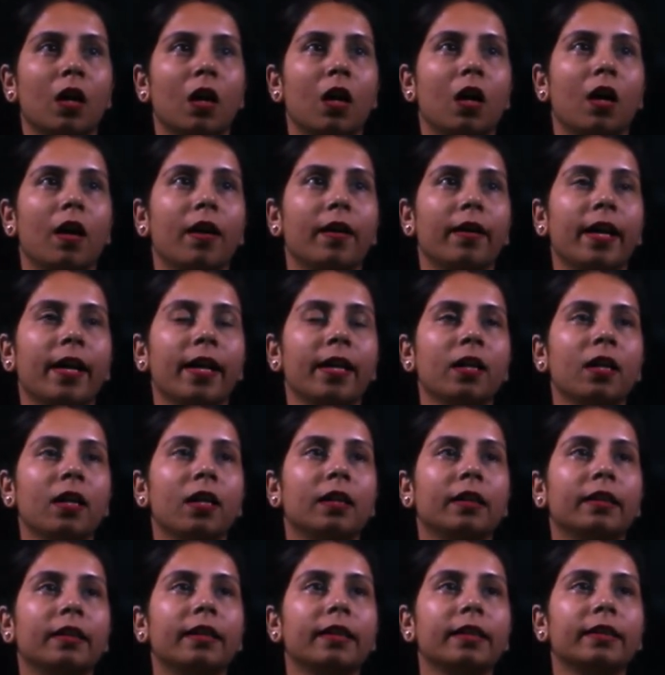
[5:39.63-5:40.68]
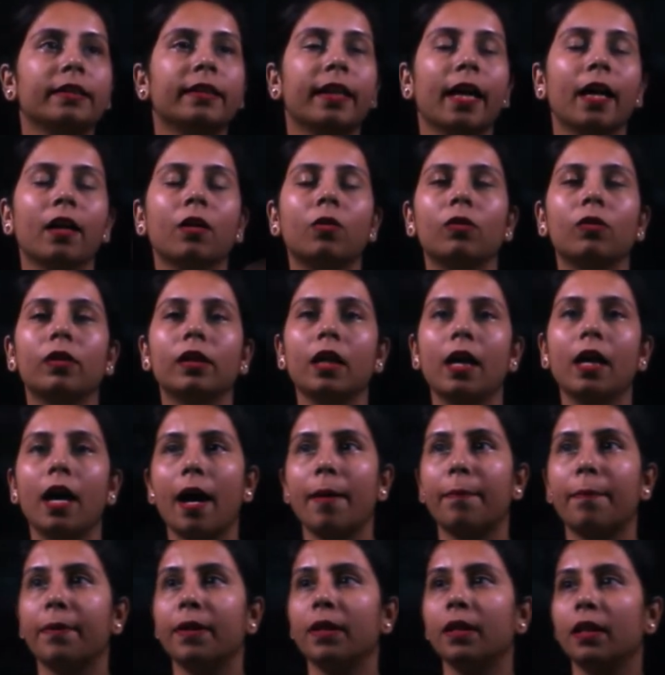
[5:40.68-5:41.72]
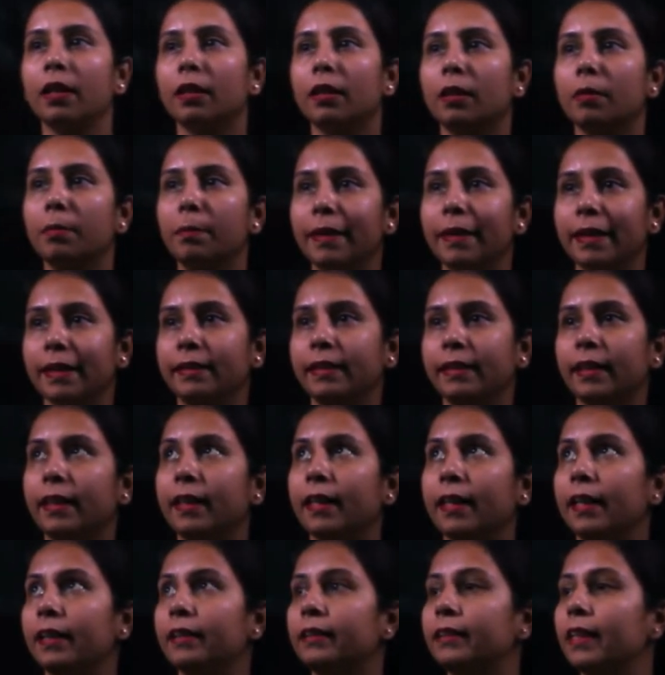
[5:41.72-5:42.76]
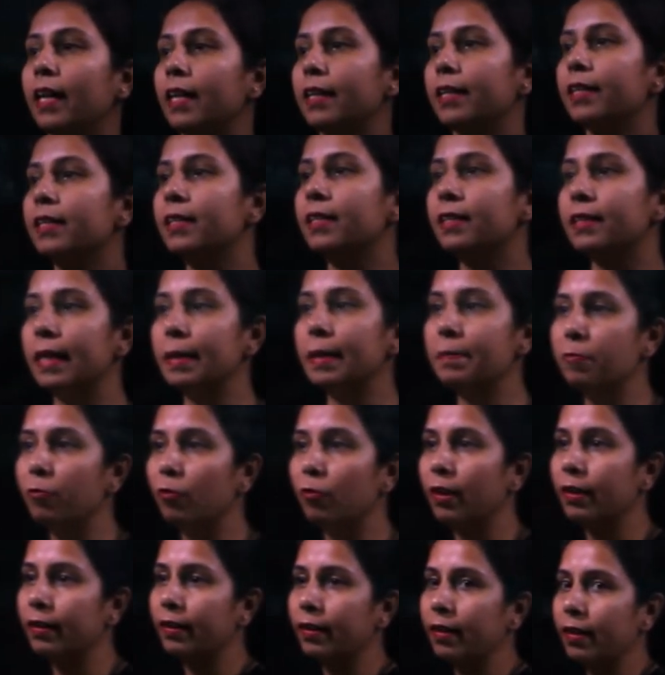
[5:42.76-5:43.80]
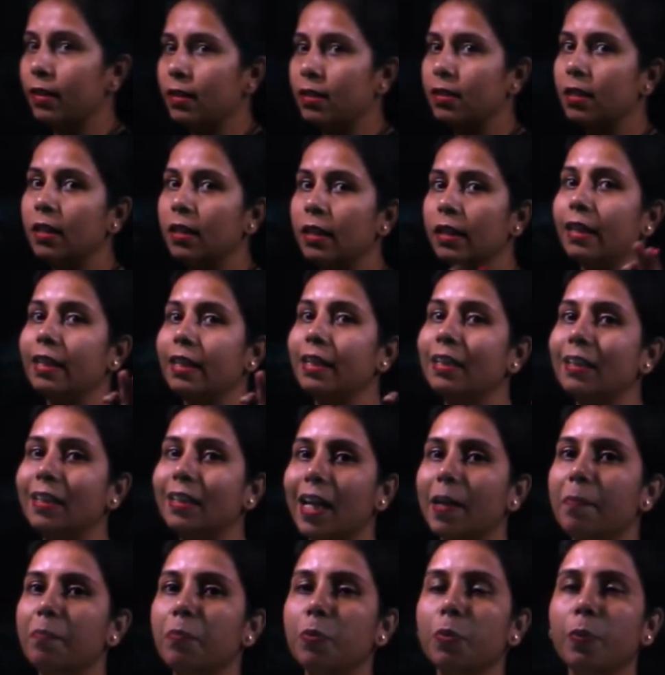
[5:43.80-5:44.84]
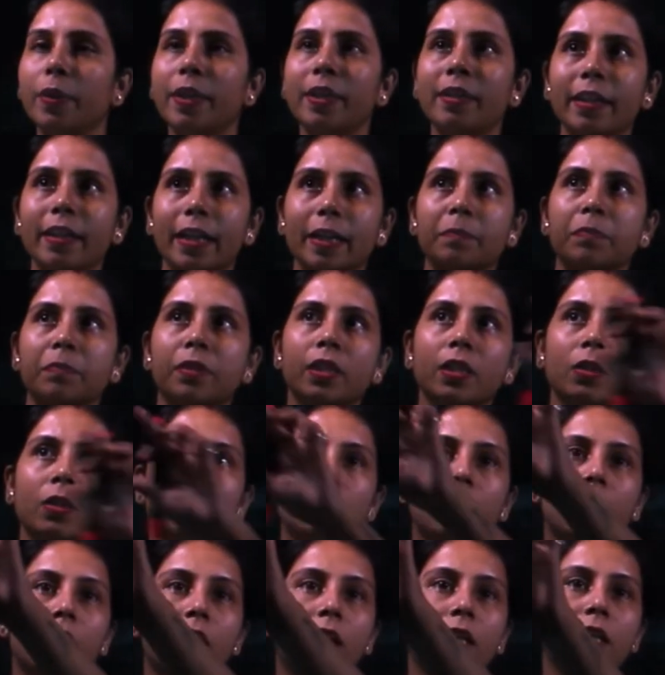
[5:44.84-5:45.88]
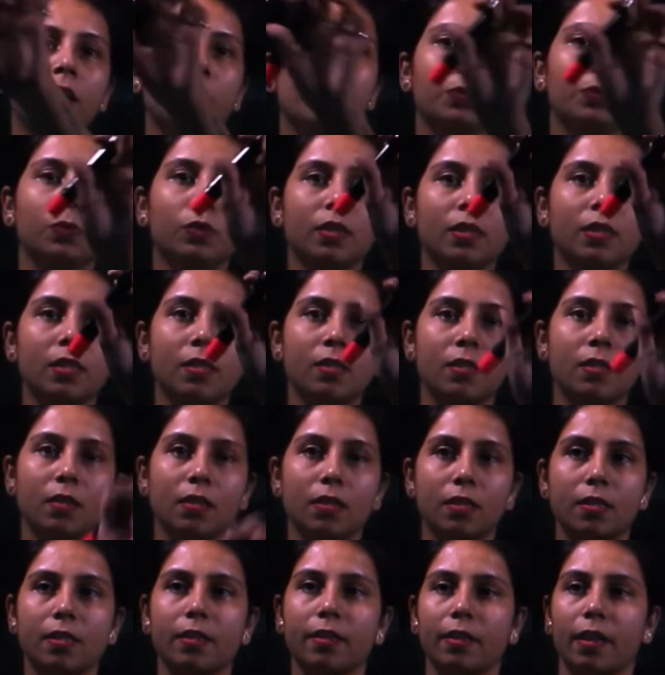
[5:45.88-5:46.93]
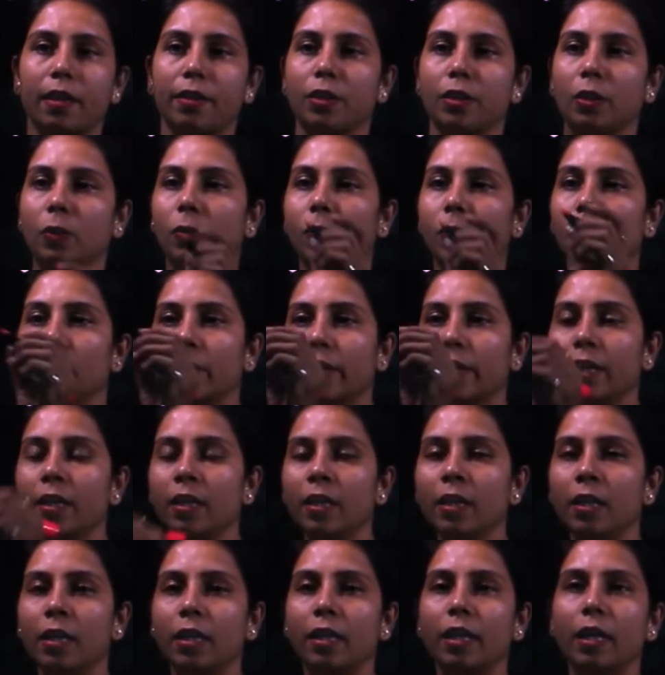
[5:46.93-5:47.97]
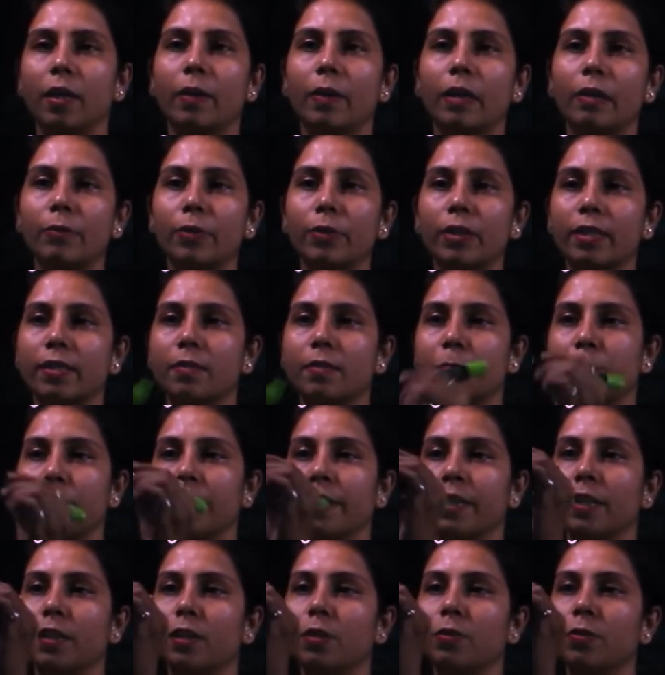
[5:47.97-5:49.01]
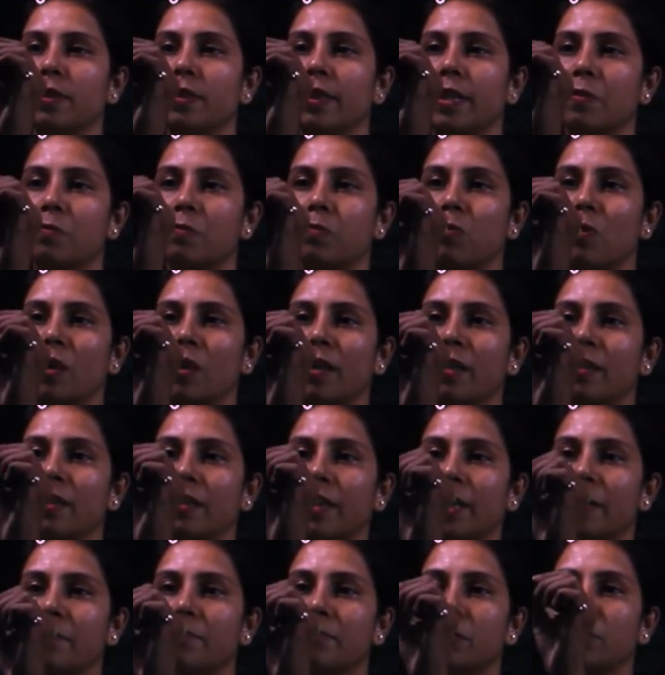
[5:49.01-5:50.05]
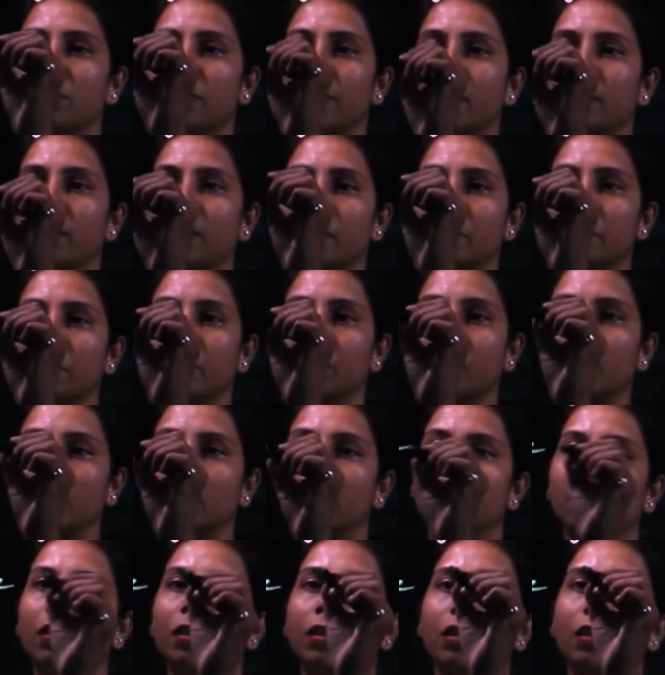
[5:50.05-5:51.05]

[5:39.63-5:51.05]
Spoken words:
Alright, this can only happen in the basic case, that is type 1 case. In type 2 and type 3, you can't do this scenario. Okay, now I would explain you type 1, type 2 and type 3.